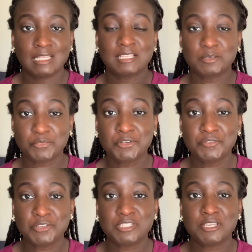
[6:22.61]
like the
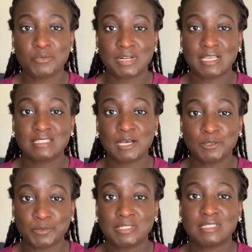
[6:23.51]
previous year when I
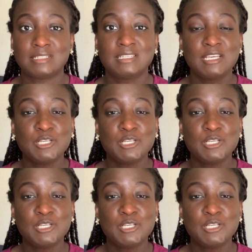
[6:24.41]
downloaded it,